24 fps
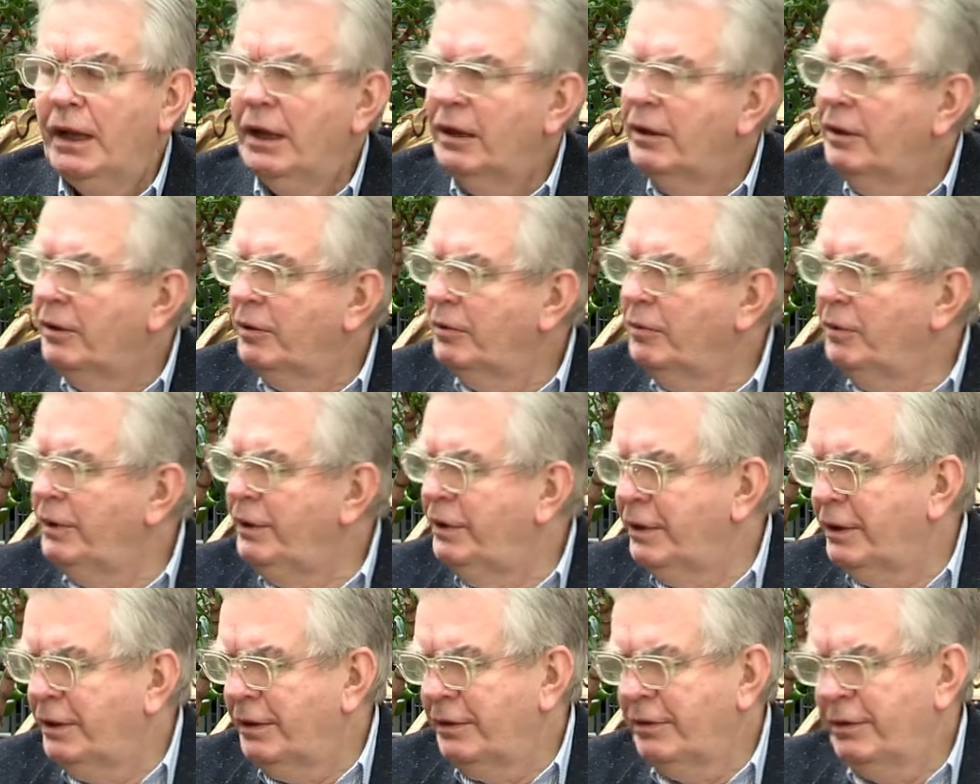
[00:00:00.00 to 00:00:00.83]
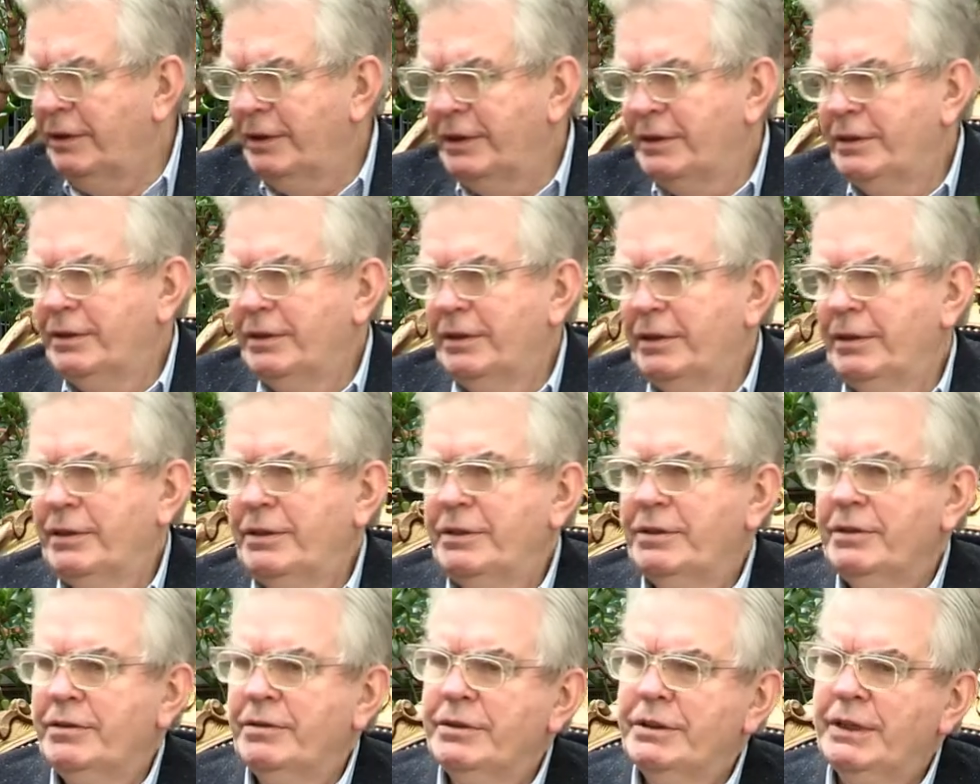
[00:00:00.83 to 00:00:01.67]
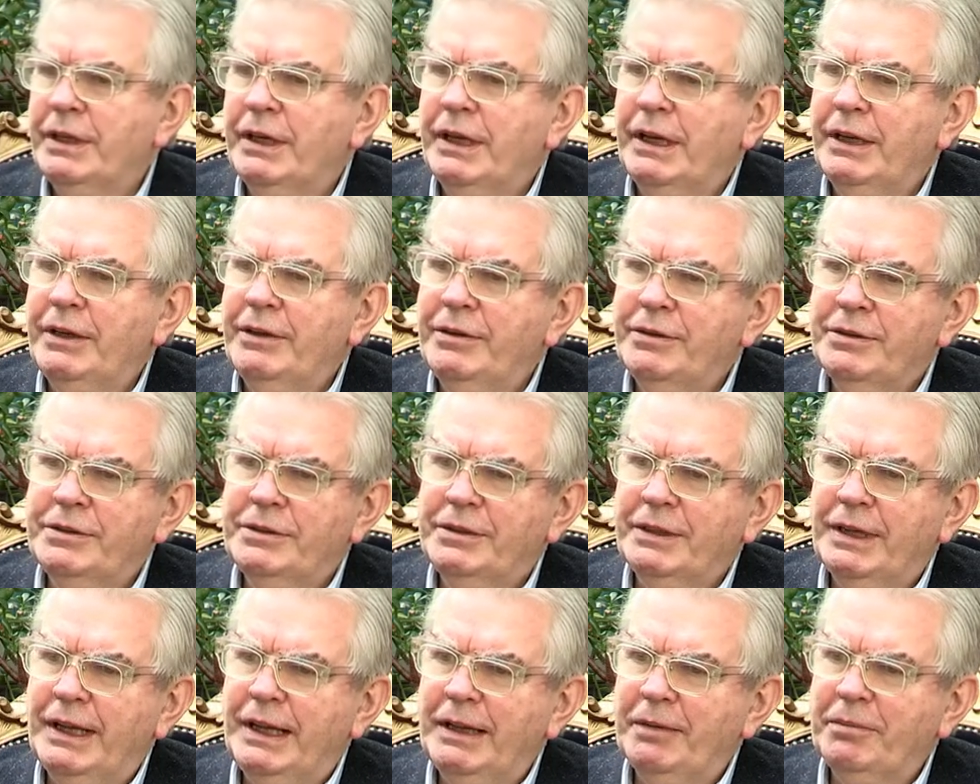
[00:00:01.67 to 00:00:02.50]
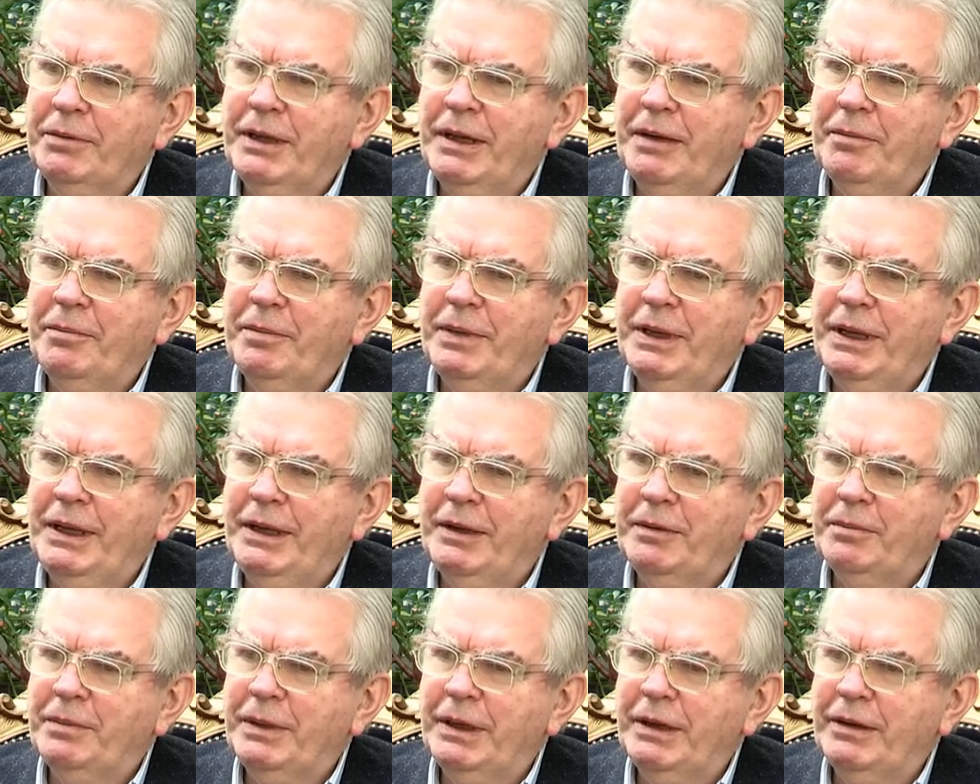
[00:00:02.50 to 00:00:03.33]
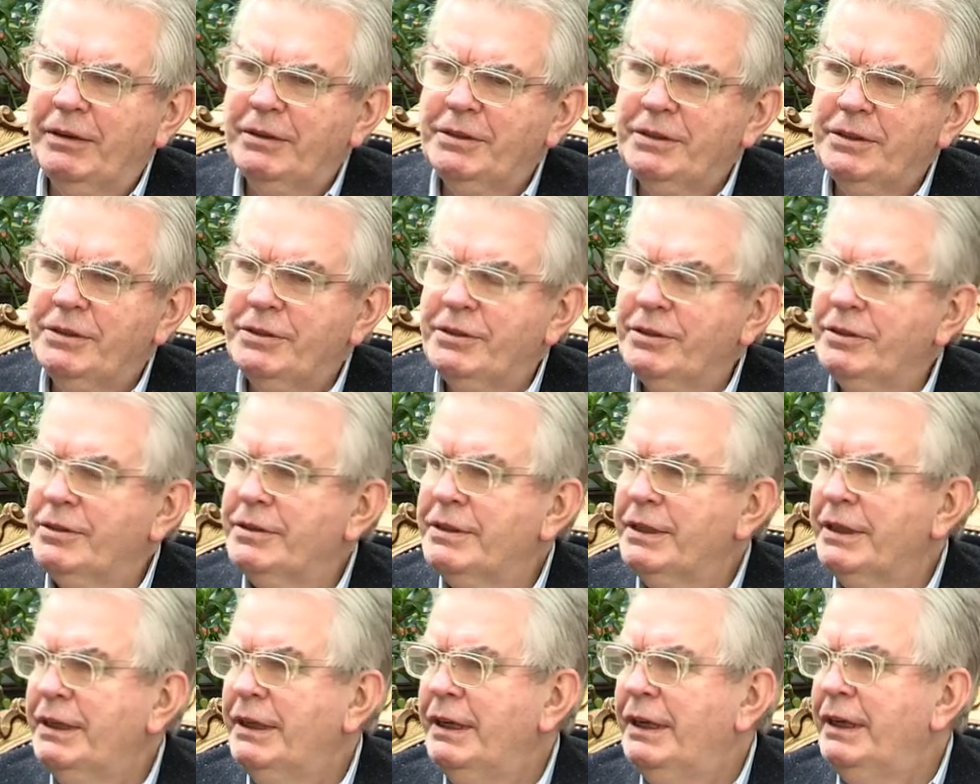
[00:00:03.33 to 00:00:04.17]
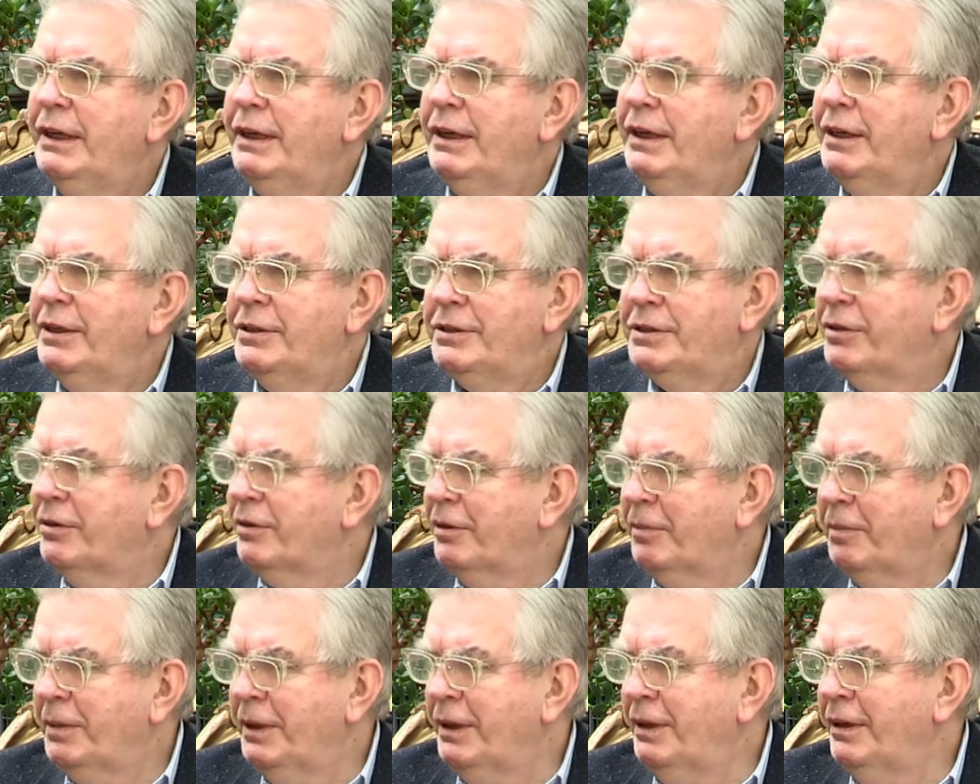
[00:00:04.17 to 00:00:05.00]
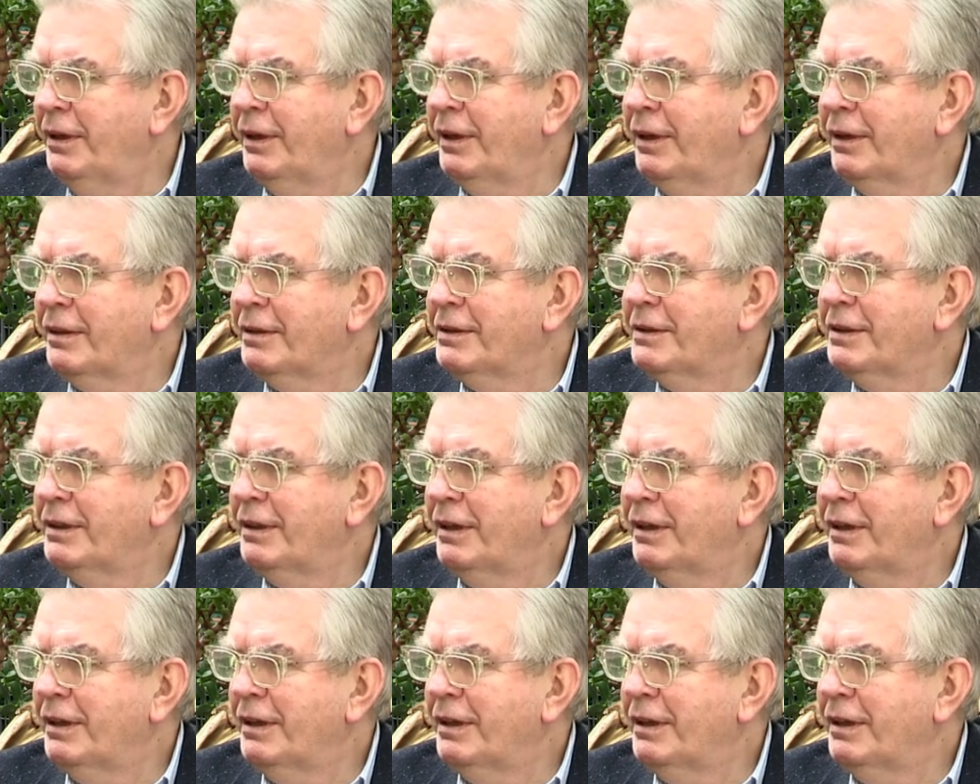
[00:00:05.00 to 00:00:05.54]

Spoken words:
along with other issues that I used to help campaign about, such as historic buildings.